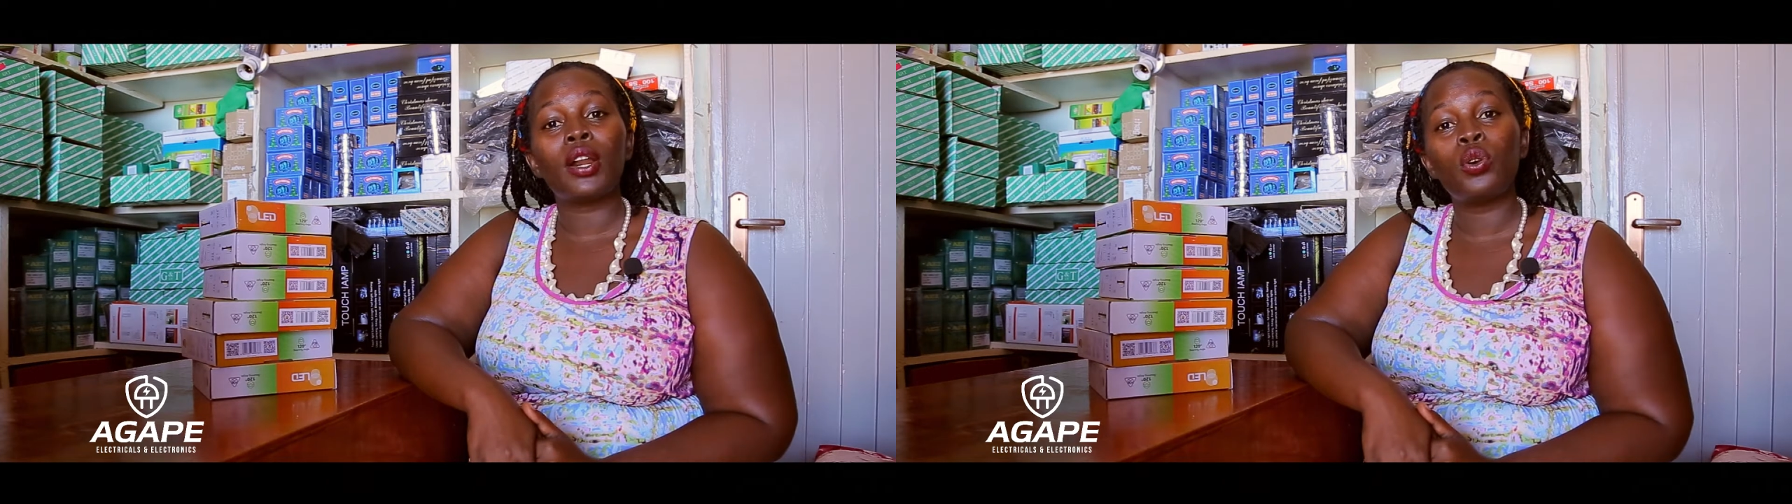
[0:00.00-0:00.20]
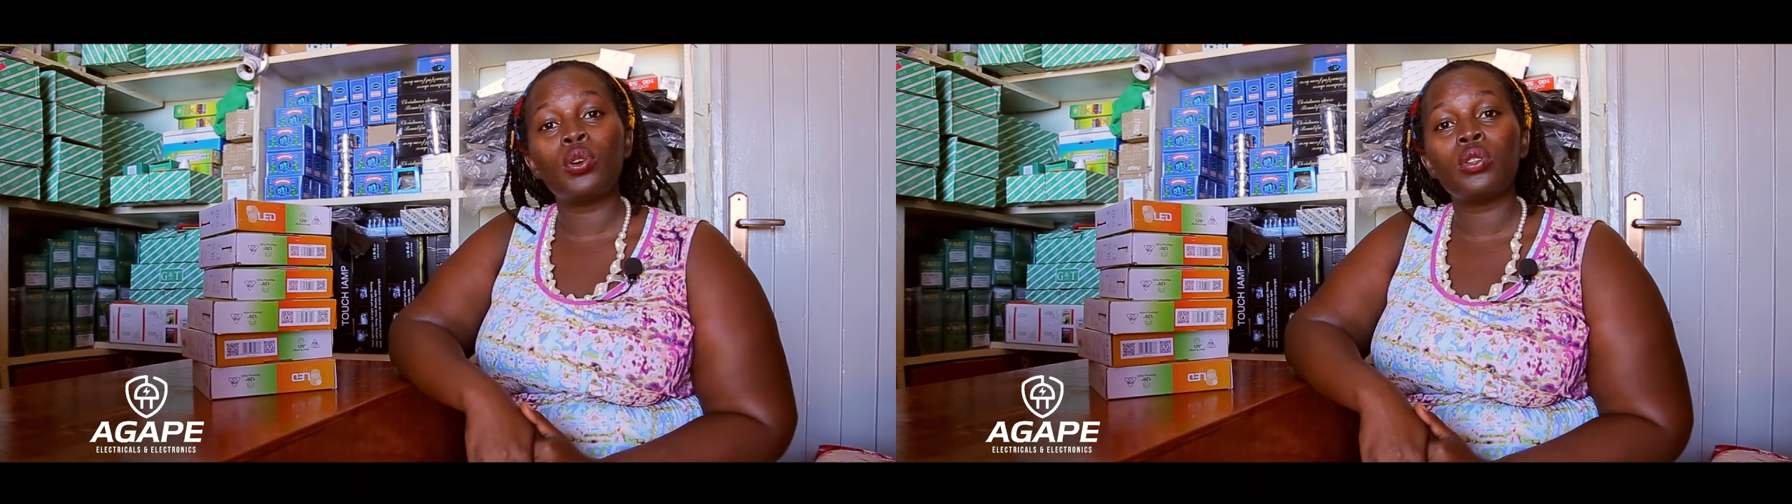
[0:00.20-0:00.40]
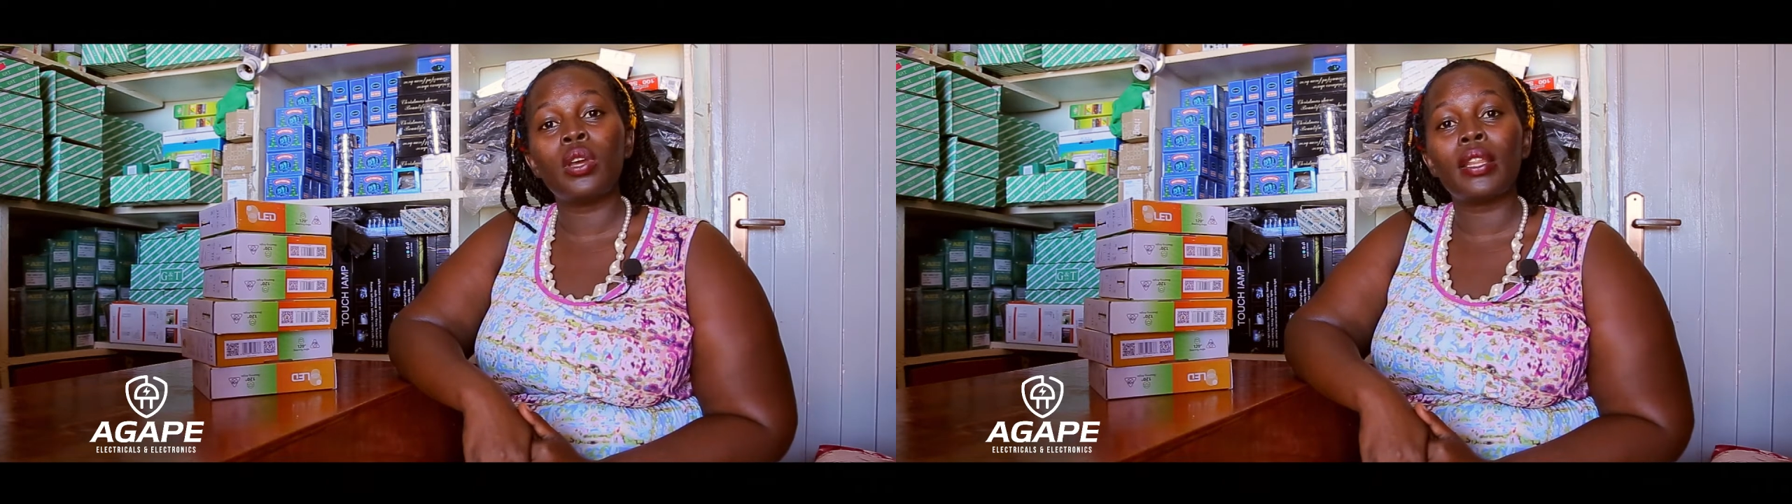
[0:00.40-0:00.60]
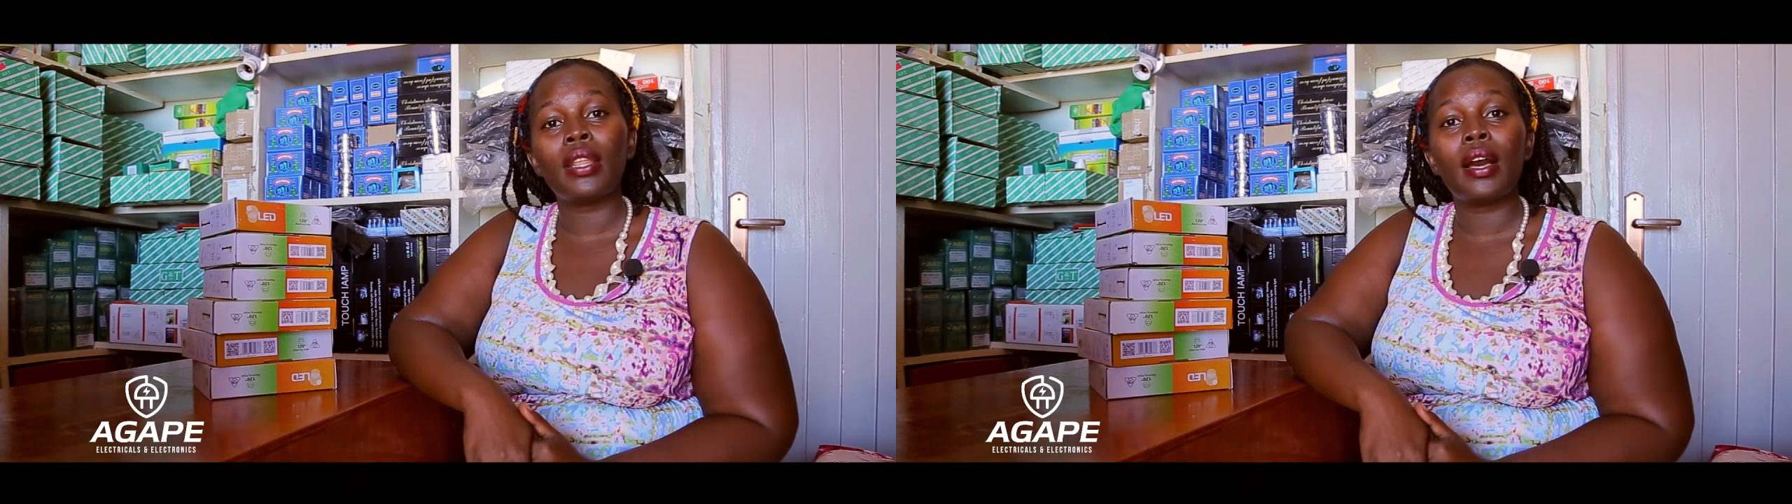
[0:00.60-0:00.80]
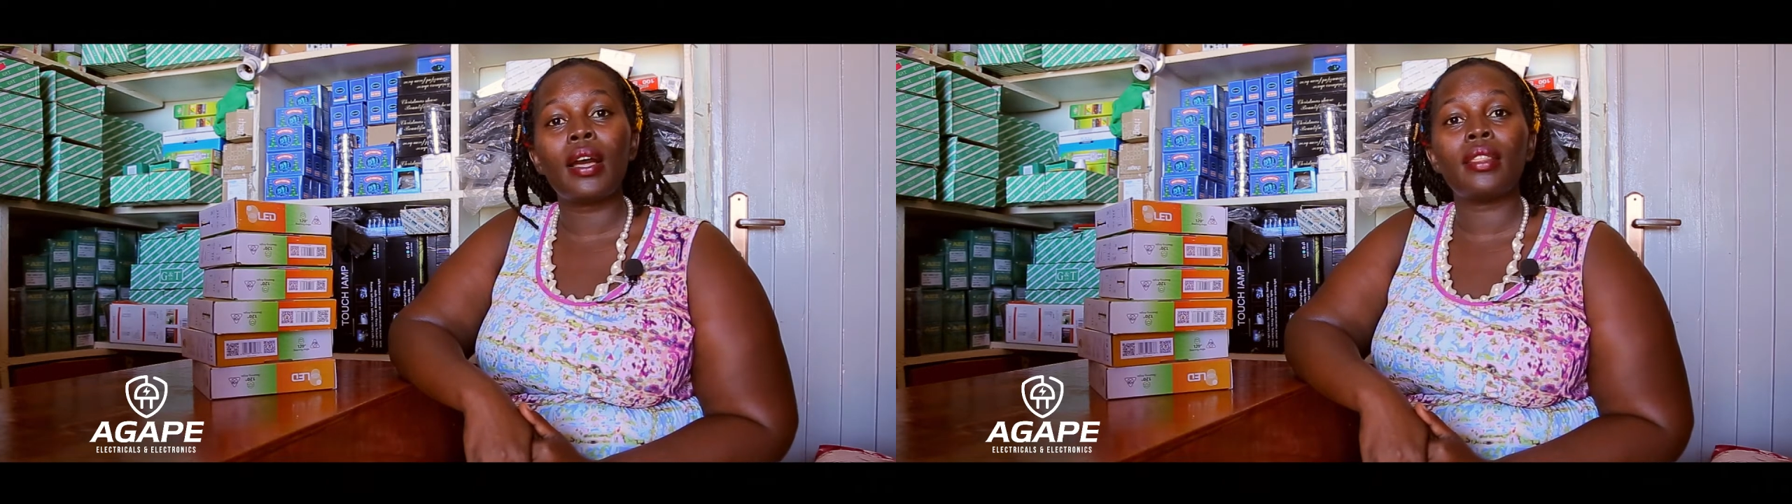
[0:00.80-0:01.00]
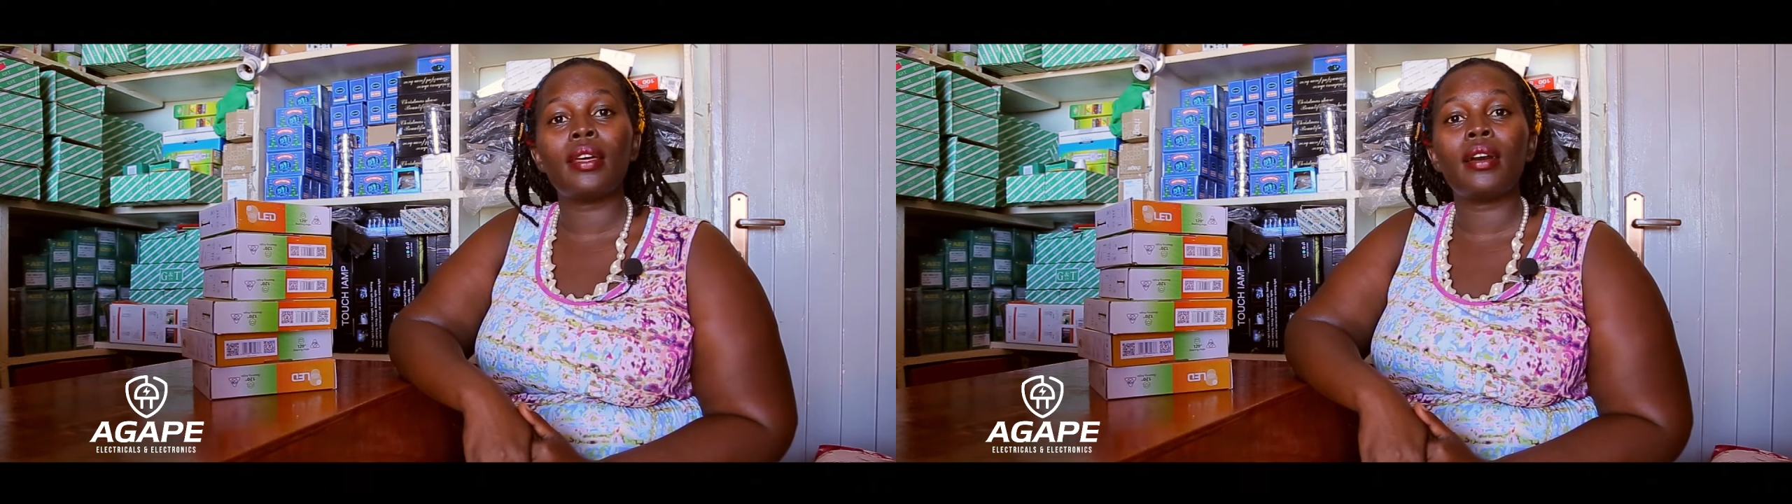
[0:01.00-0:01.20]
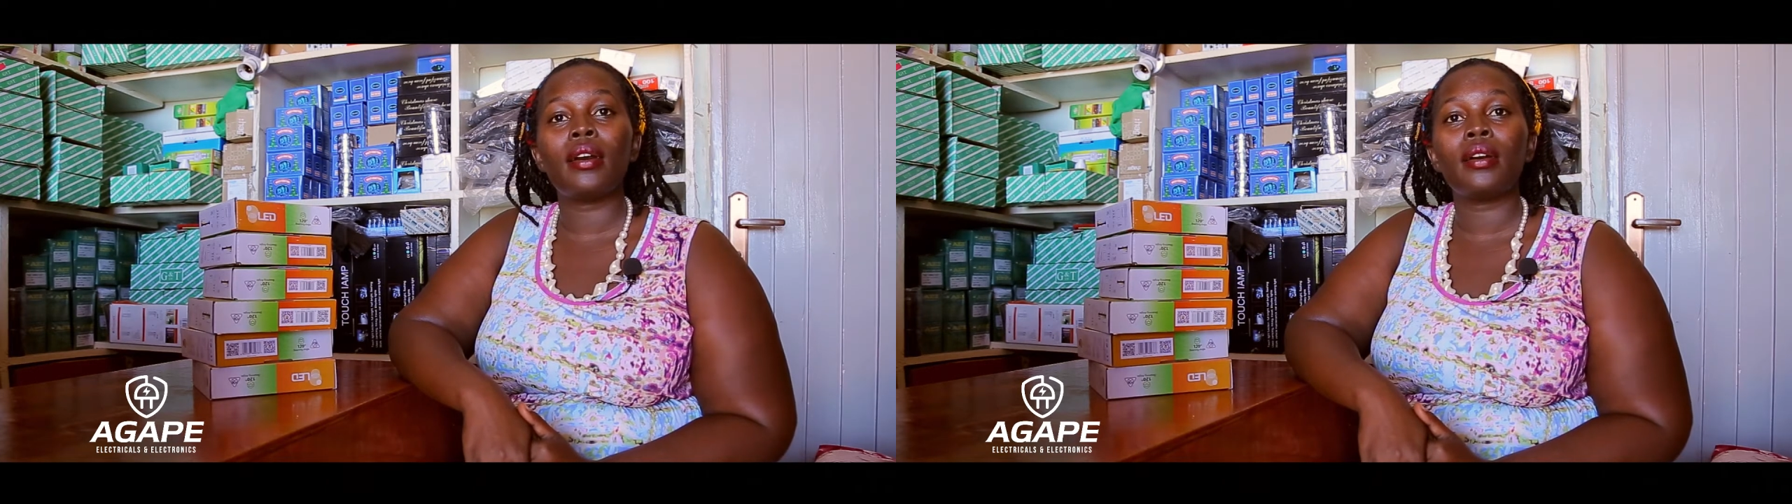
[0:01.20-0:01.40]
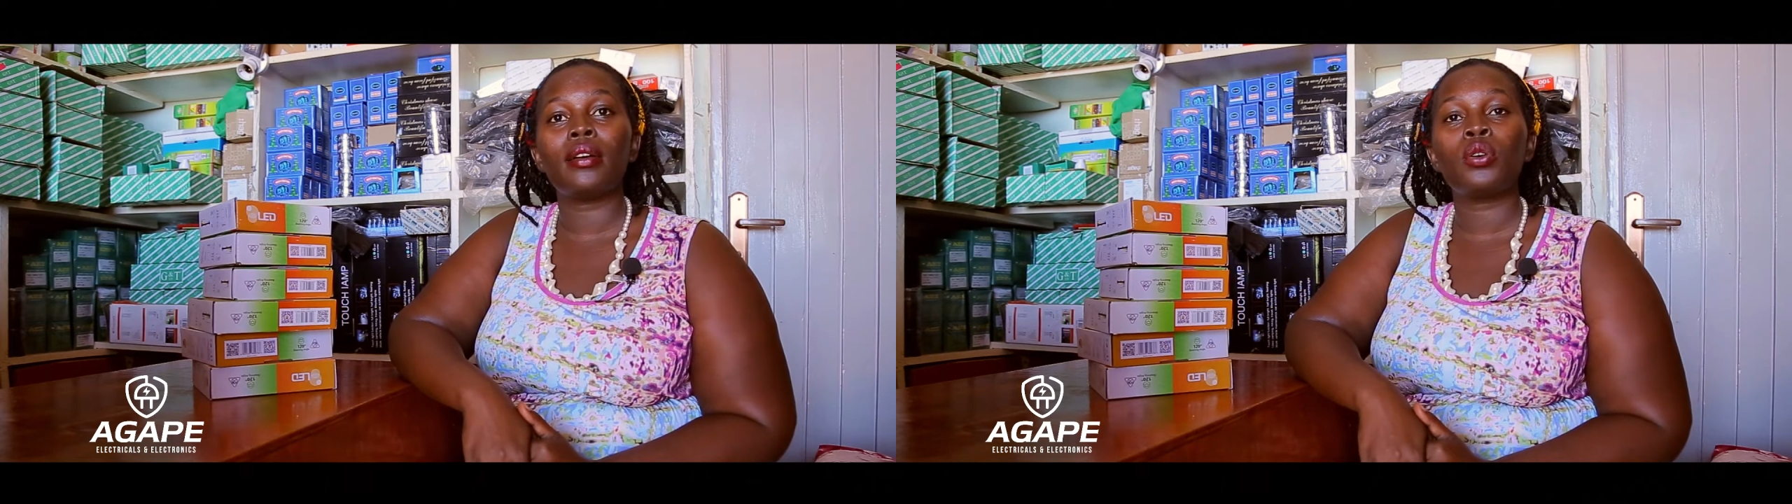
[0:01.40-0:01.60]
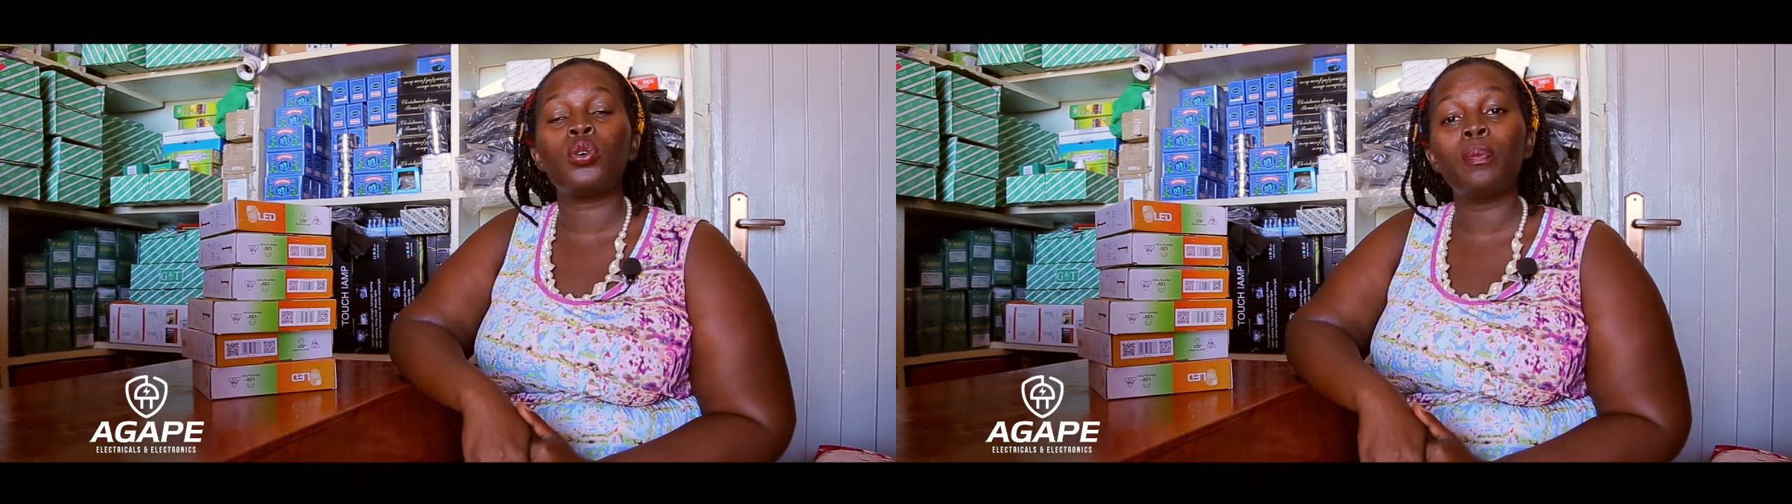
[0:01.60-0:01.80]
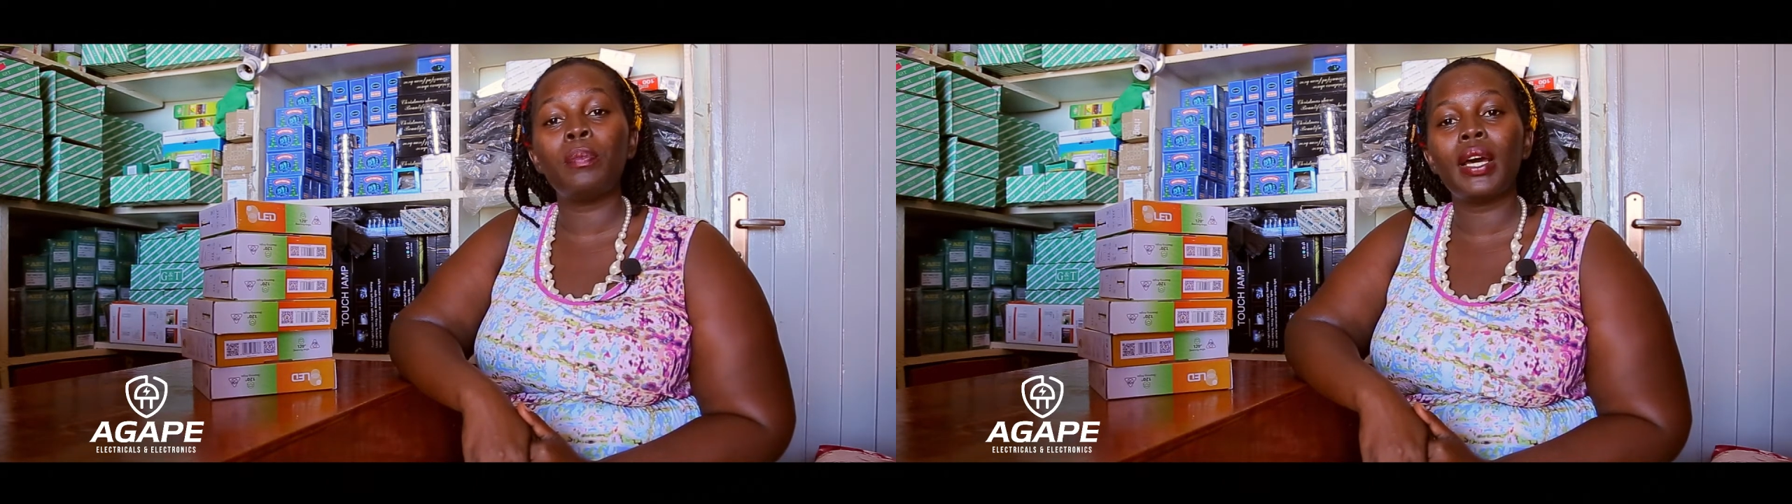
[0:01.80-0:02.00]
other
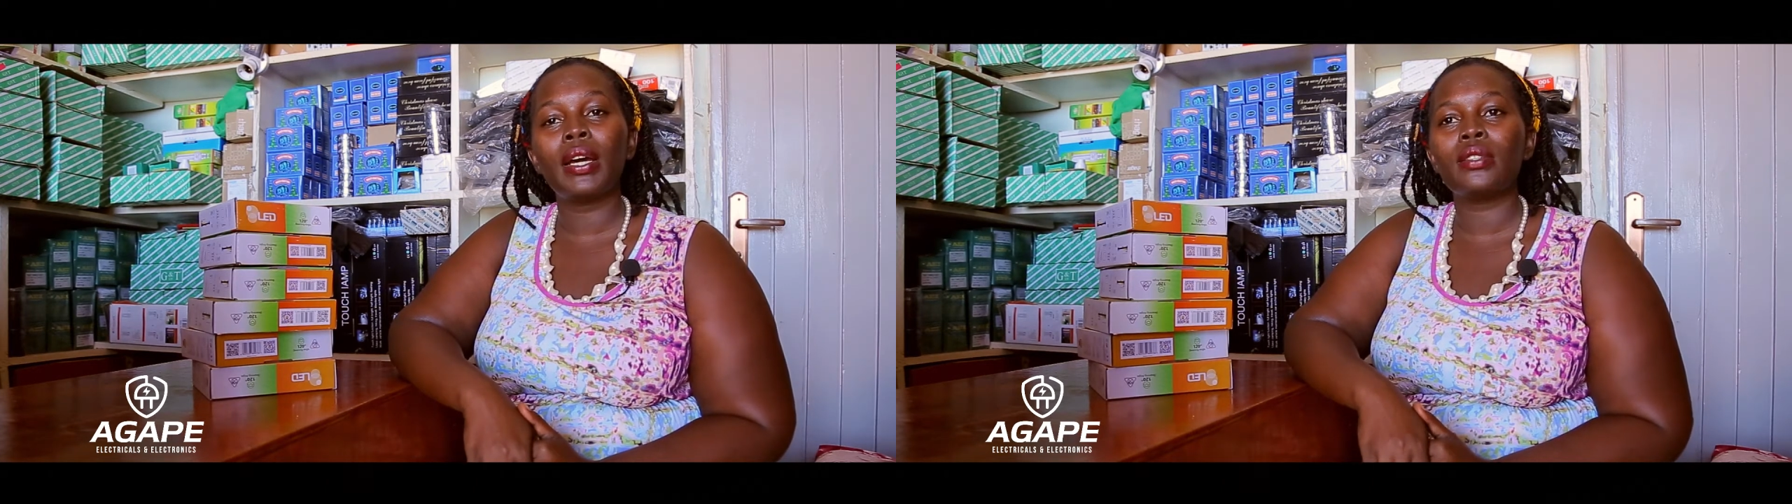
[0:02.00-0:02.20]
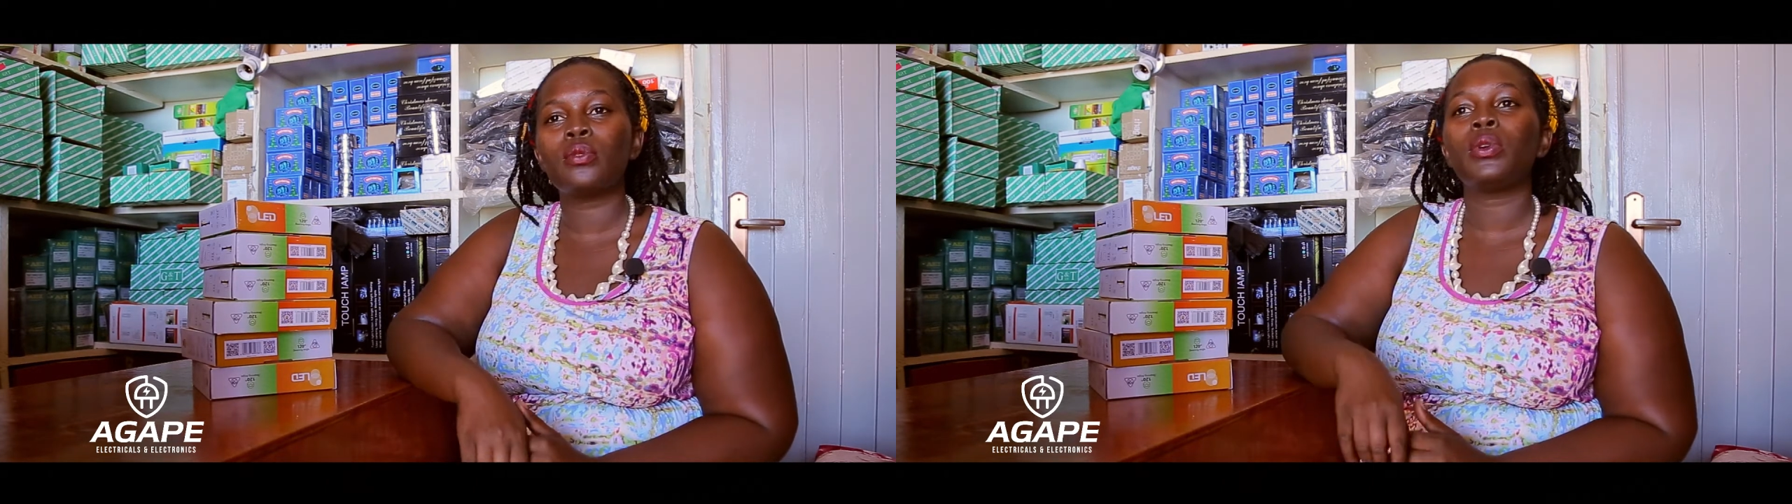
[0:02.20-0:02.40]
couplers.